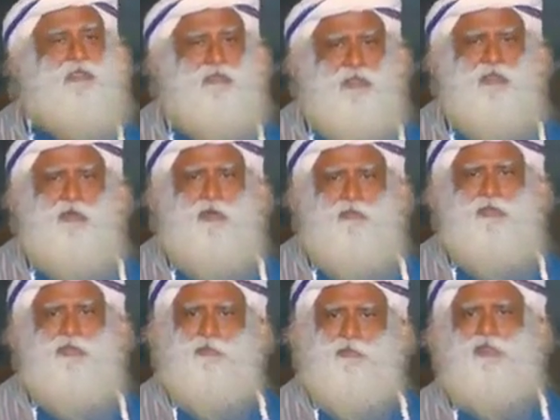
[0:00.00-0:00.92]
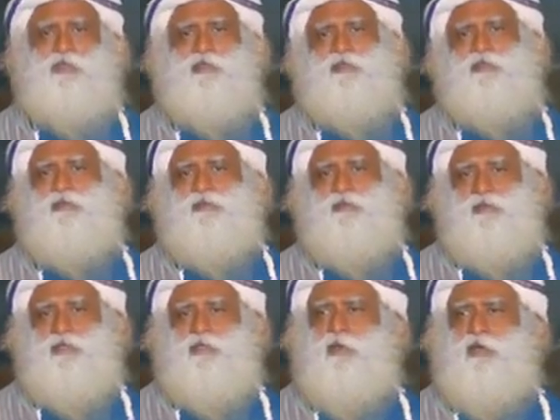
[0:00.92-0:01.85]
there'll always be
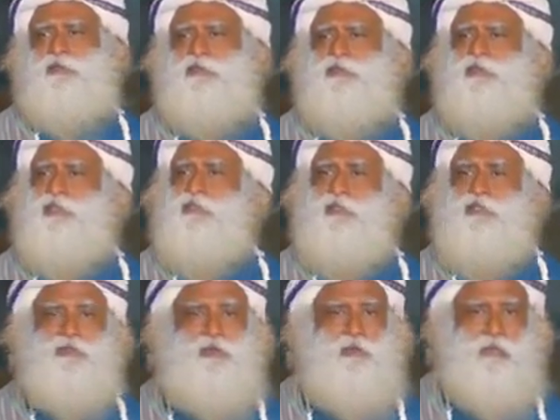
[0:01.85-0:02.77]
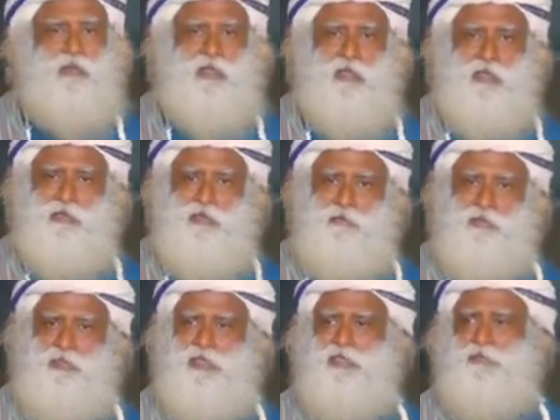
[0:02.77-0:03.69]
advisors. They said, "You're making the
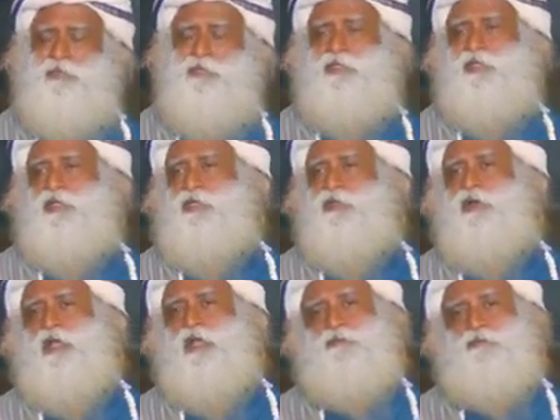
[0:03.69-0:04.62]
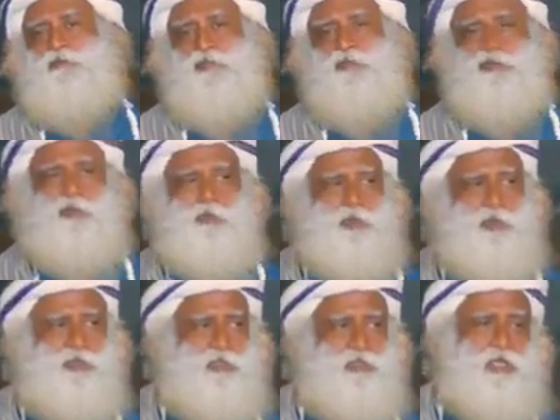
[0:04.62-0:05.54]
biggest mistake in your life, this is going to be
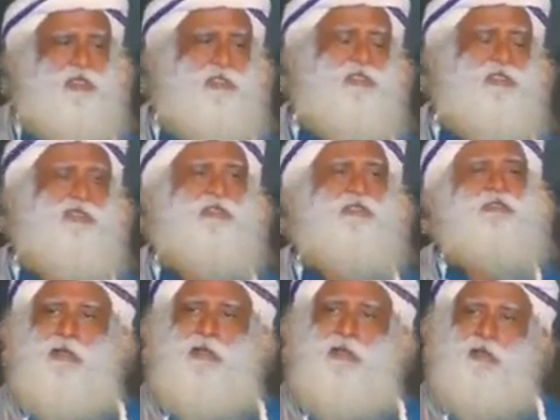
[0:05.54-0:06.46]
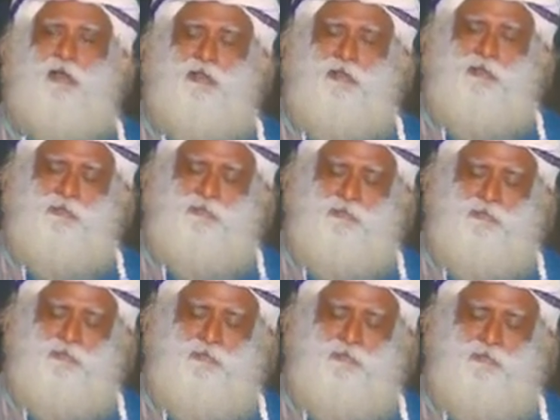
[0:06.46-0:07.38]
your disaster." I
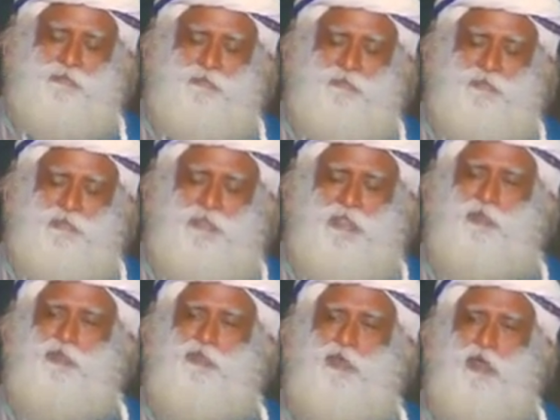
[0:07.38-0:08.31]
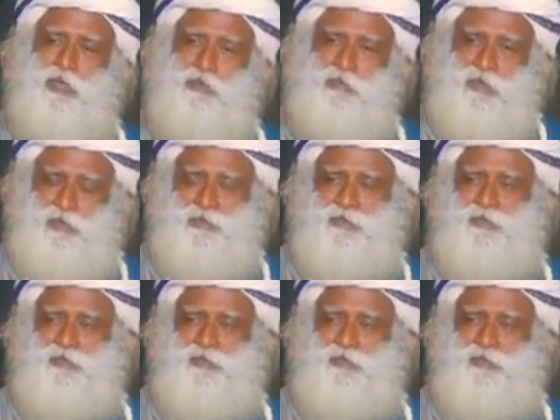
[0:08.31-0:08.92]
said, whatever